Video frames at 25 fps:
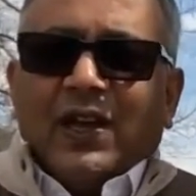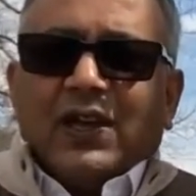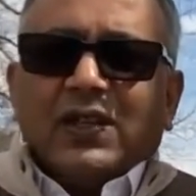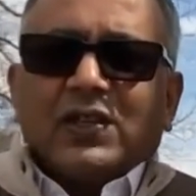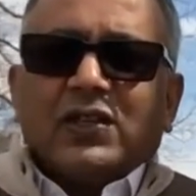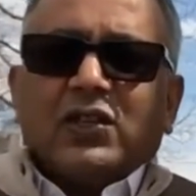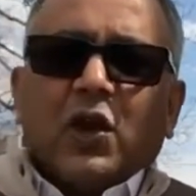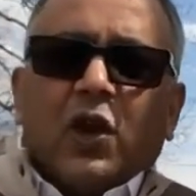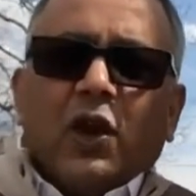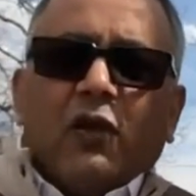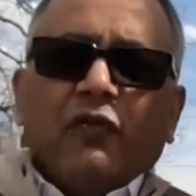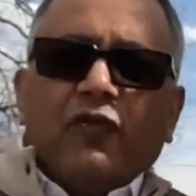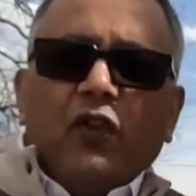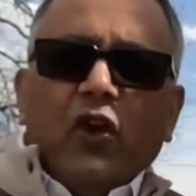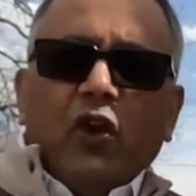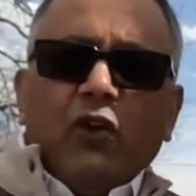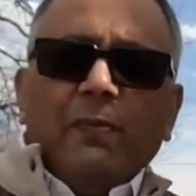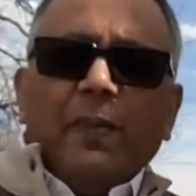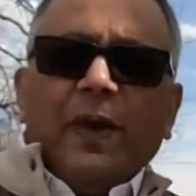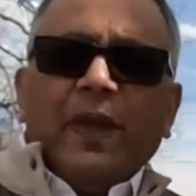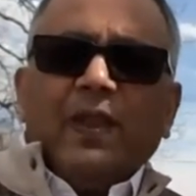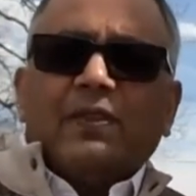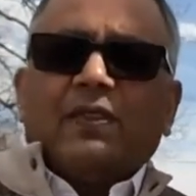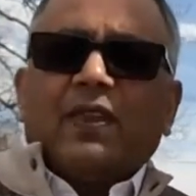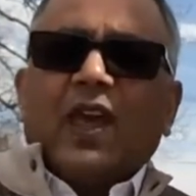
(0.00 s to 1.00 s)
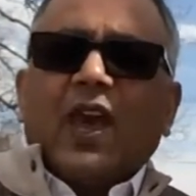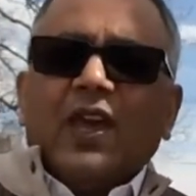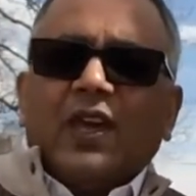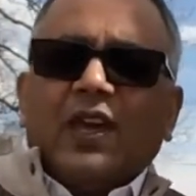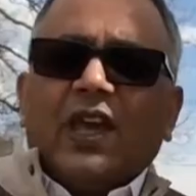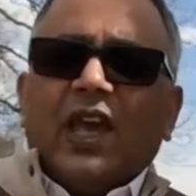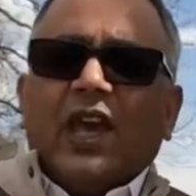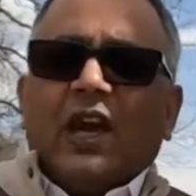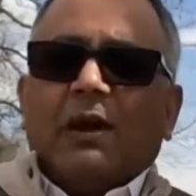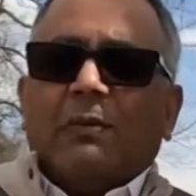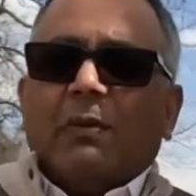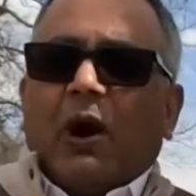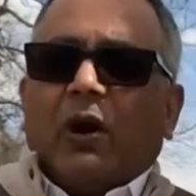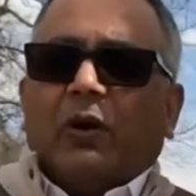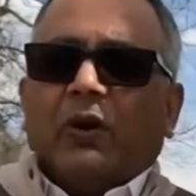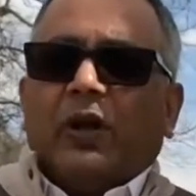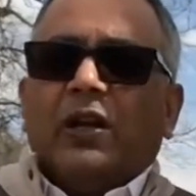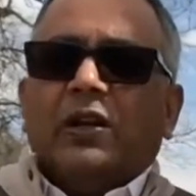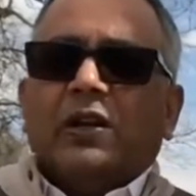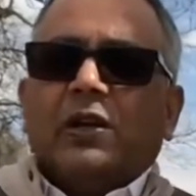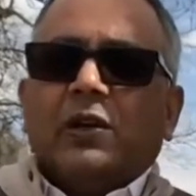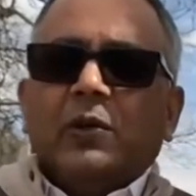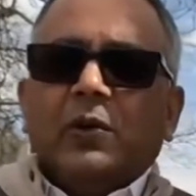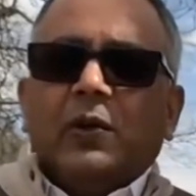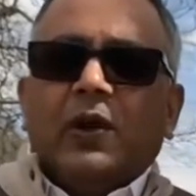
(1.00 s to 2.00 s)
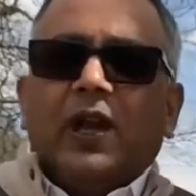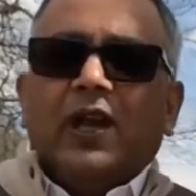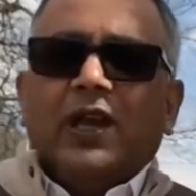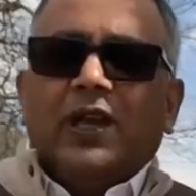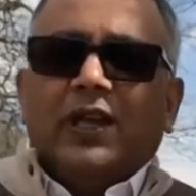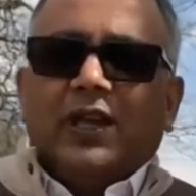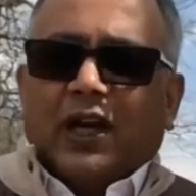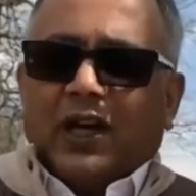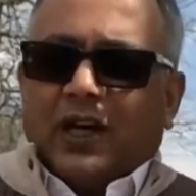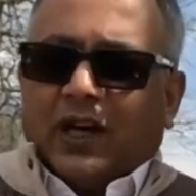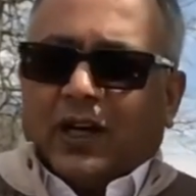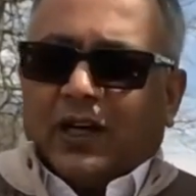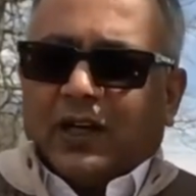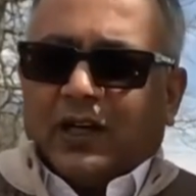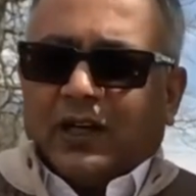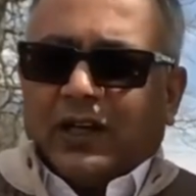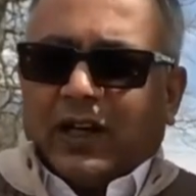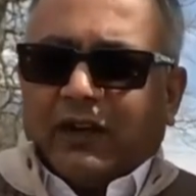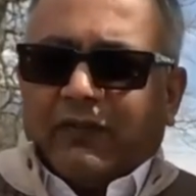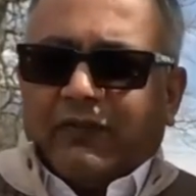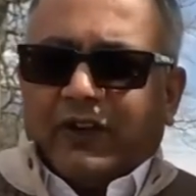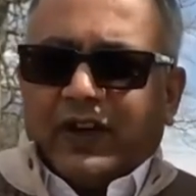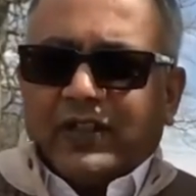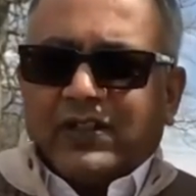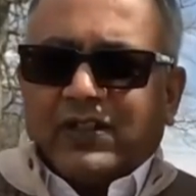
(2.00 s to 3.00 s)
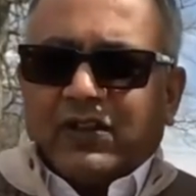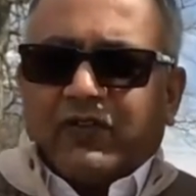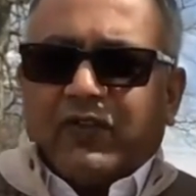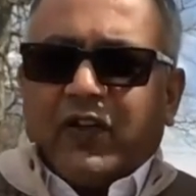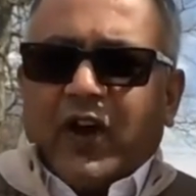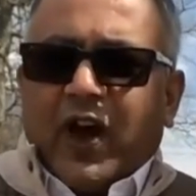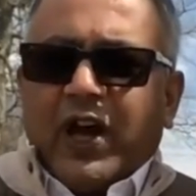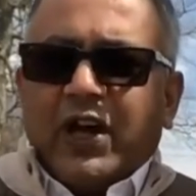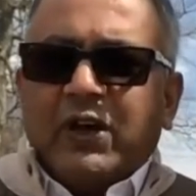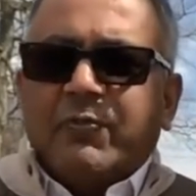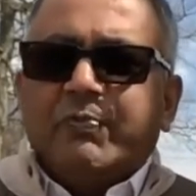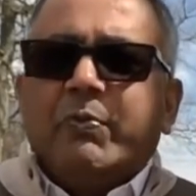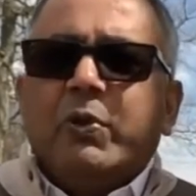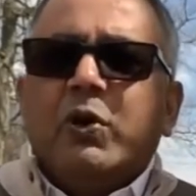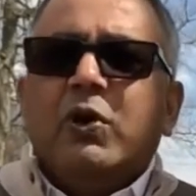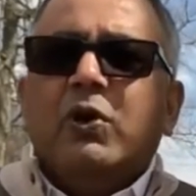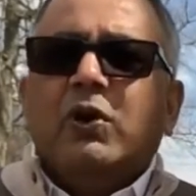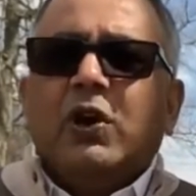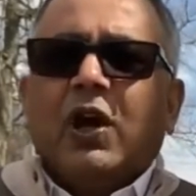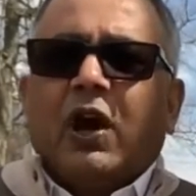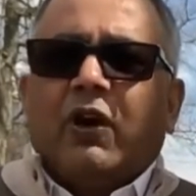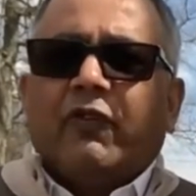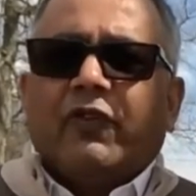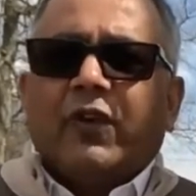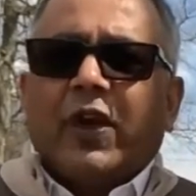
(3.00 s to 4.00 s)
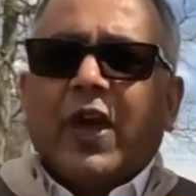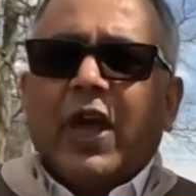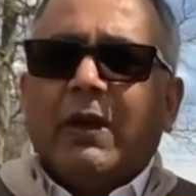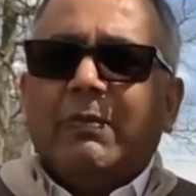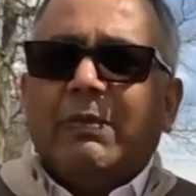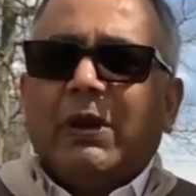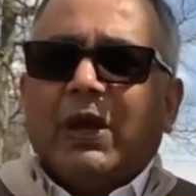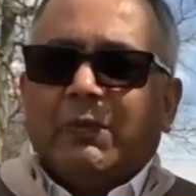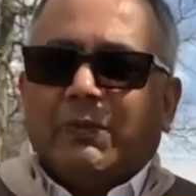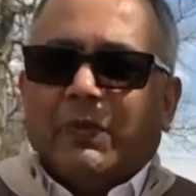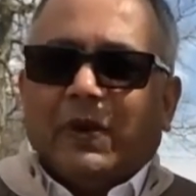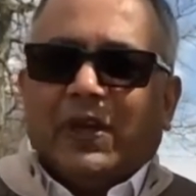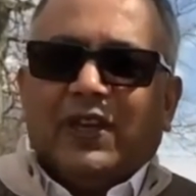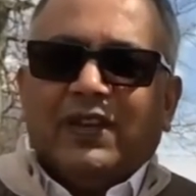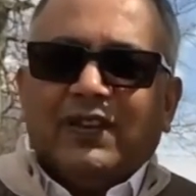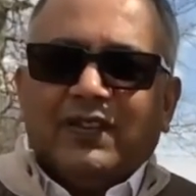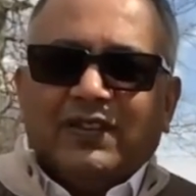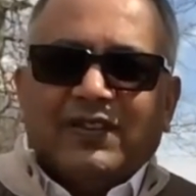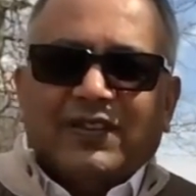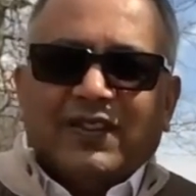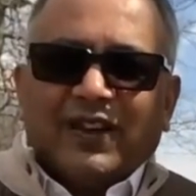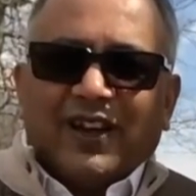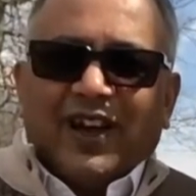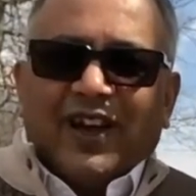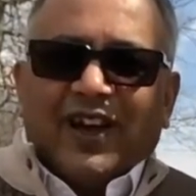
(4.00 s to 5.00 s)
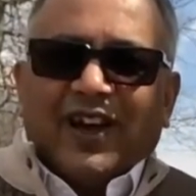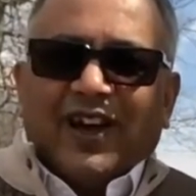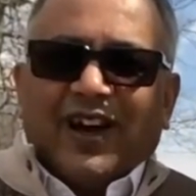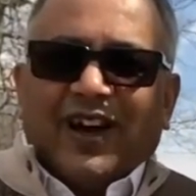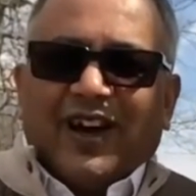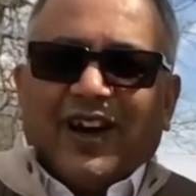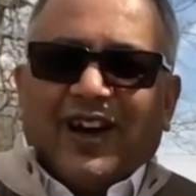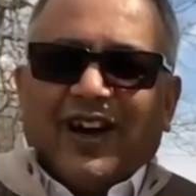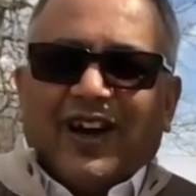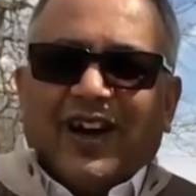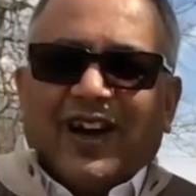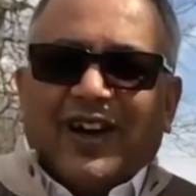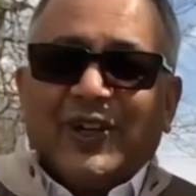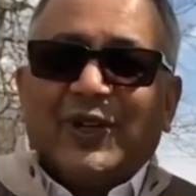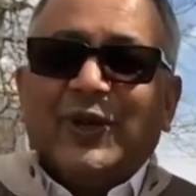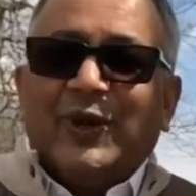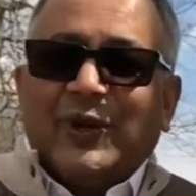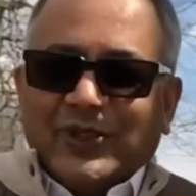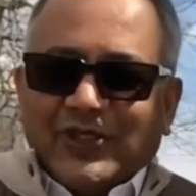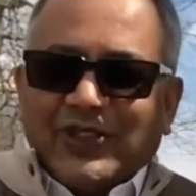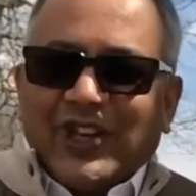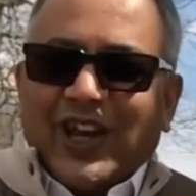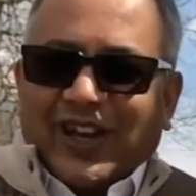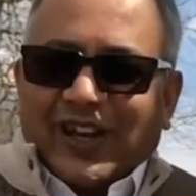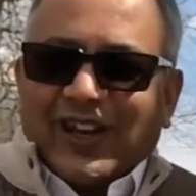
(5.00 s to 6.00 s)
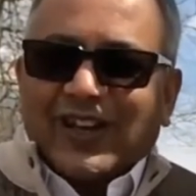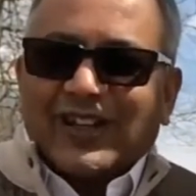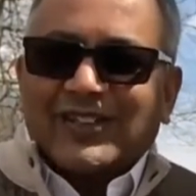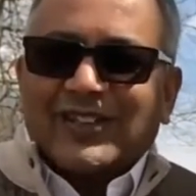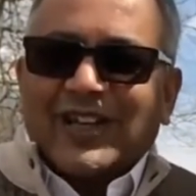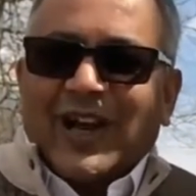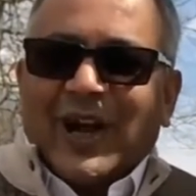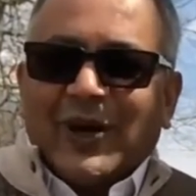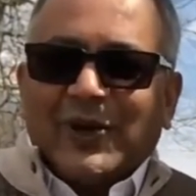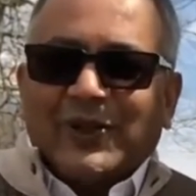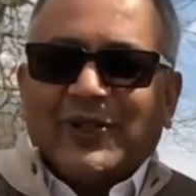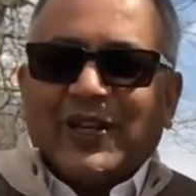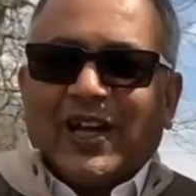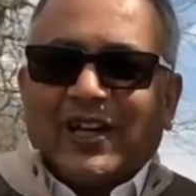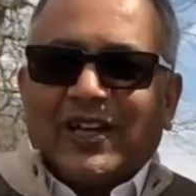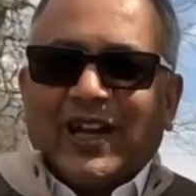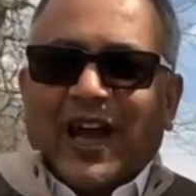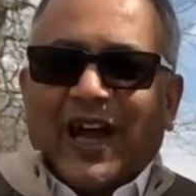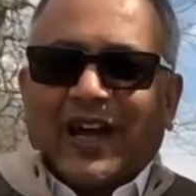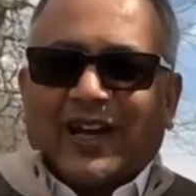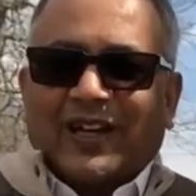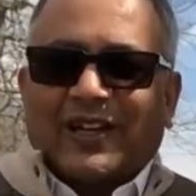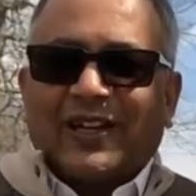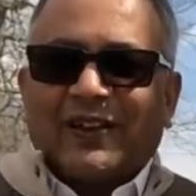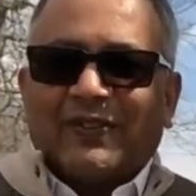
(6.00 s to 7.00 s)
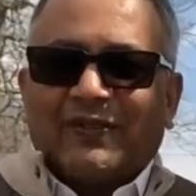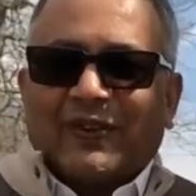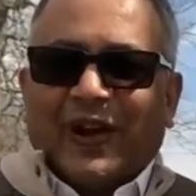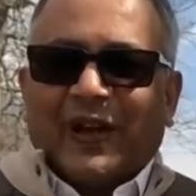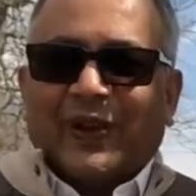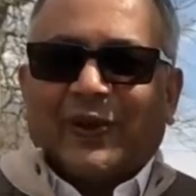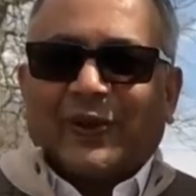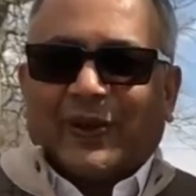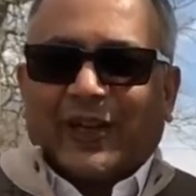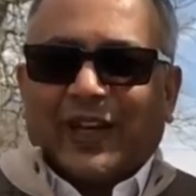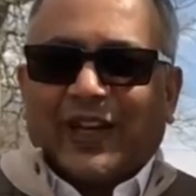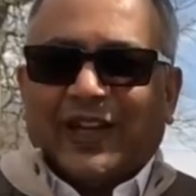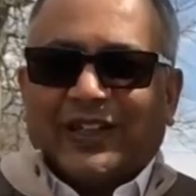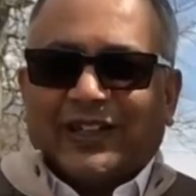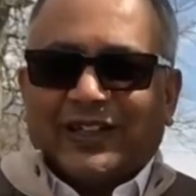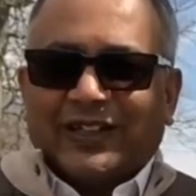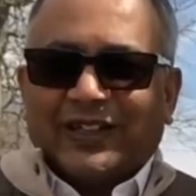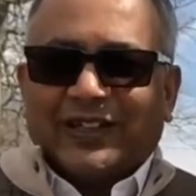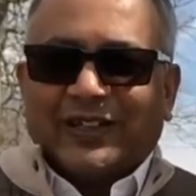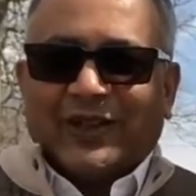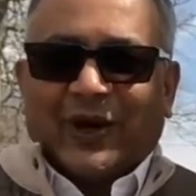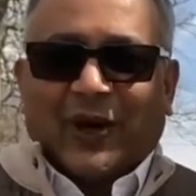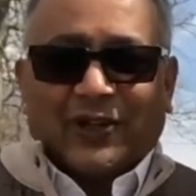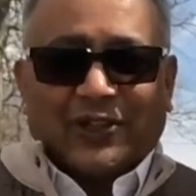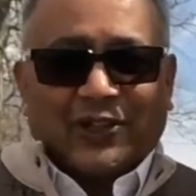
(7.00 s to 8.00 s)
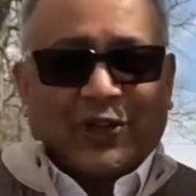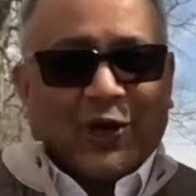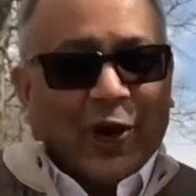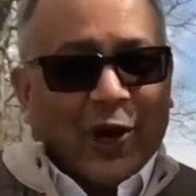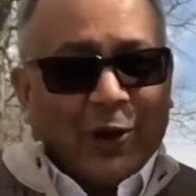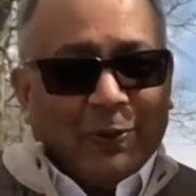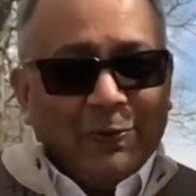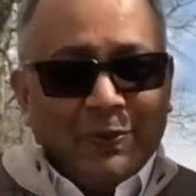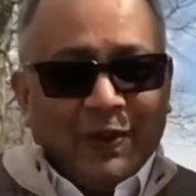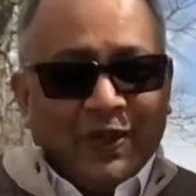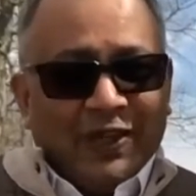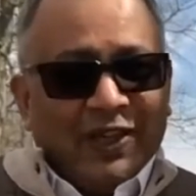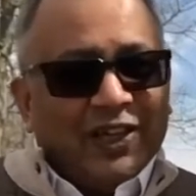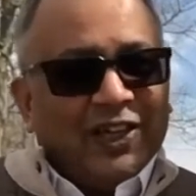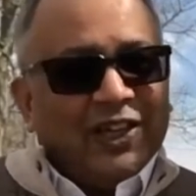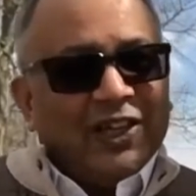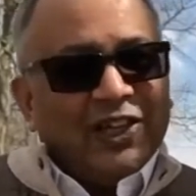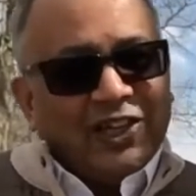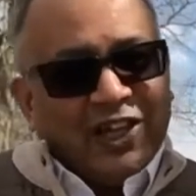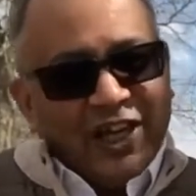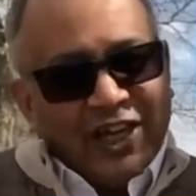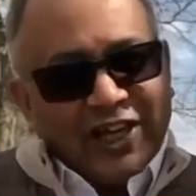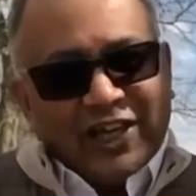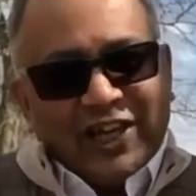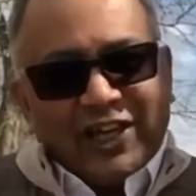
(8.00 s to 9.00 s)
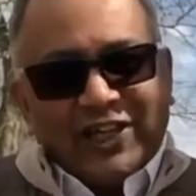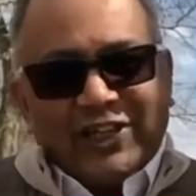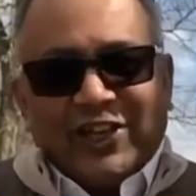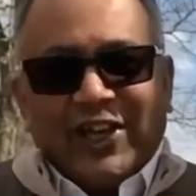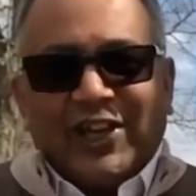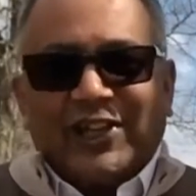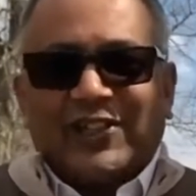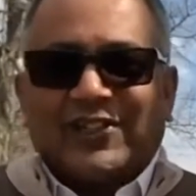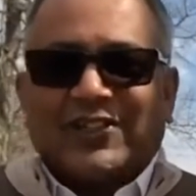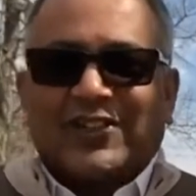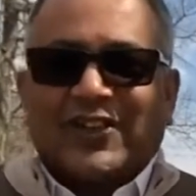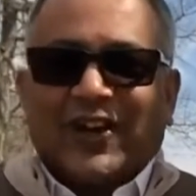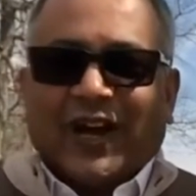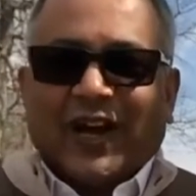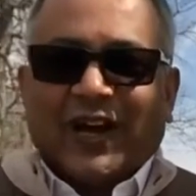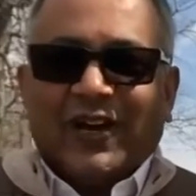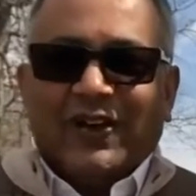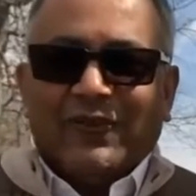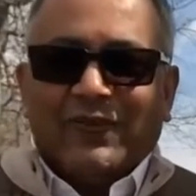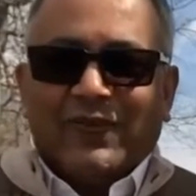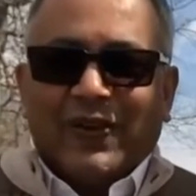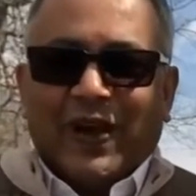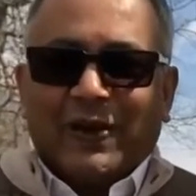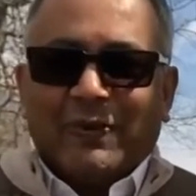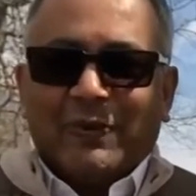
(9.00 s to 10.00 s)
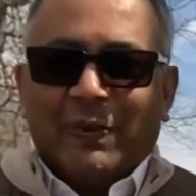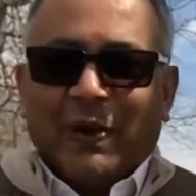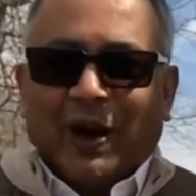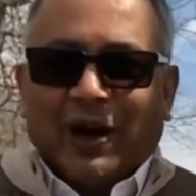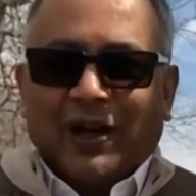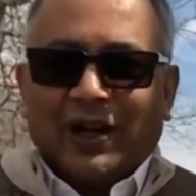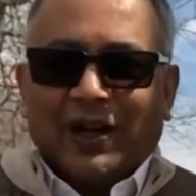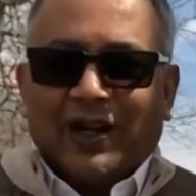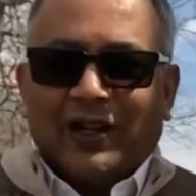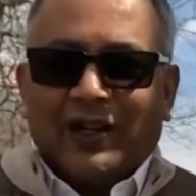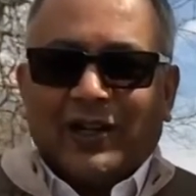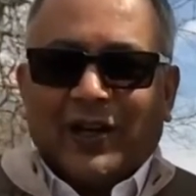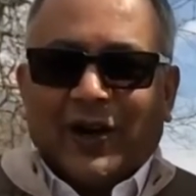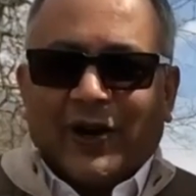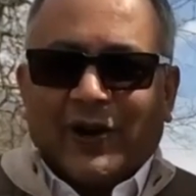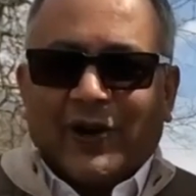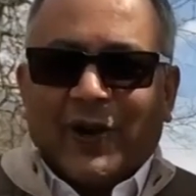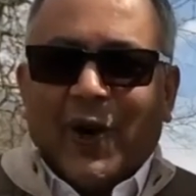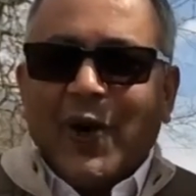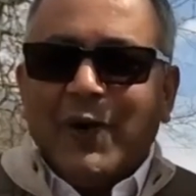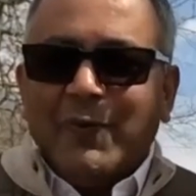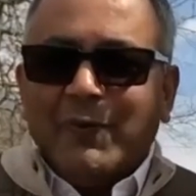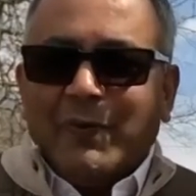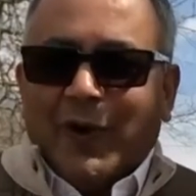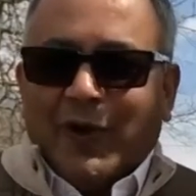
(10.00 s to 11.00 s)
So if you've been thinking about including a diversified pool of MLPs, do check us out at activeallocator.com. Take a test drive and model your own